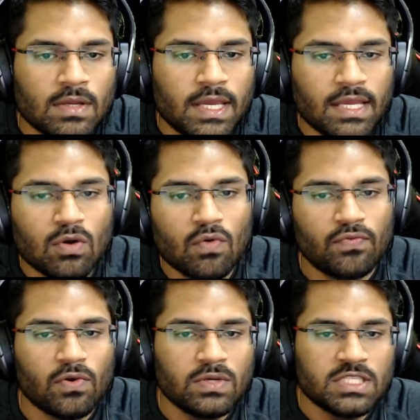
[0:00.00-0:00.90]
He can go
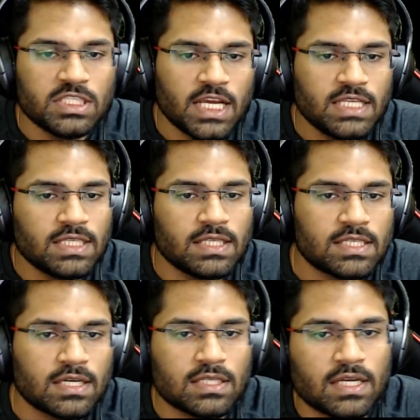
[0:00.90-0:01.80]
for changing the
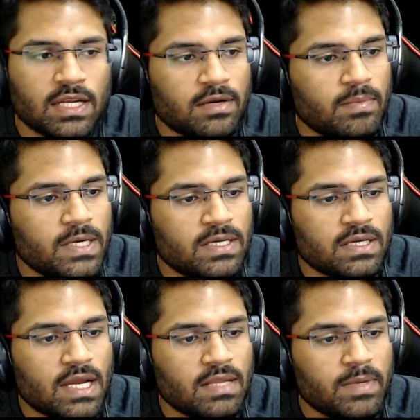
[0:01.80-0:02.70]
structure a little bit.
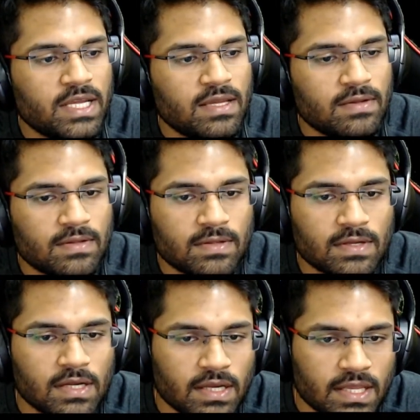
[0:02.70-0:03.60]
Anybody?
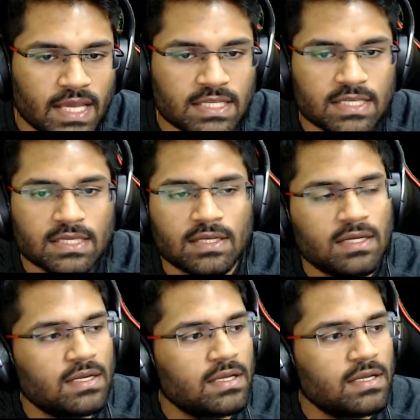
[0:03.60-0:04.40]
Yes.